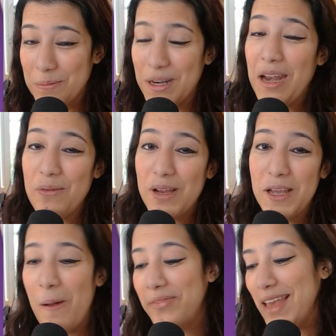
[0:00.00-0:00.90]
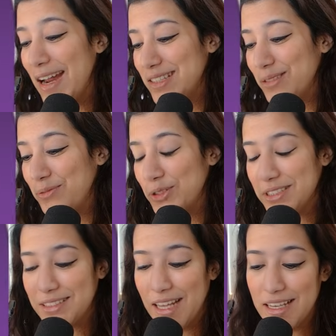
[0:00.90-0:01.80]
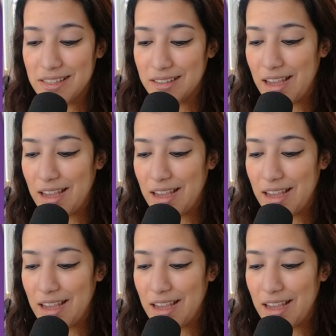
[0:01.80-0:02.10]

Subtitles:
But anyway, that is it for today's